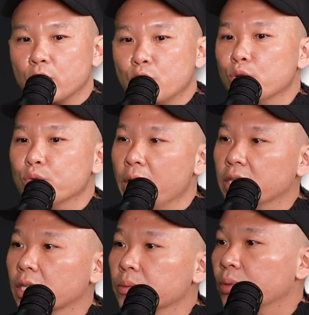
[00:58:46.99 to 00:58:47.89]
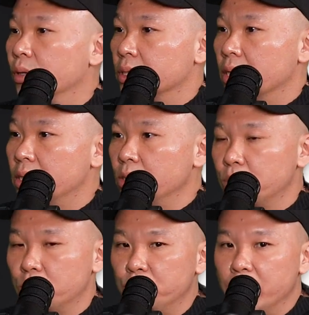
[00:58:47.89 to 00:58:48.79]
curation process. This
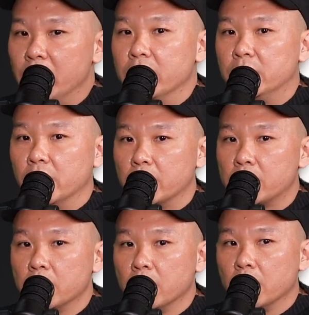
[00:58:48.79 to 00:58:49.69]
was really just...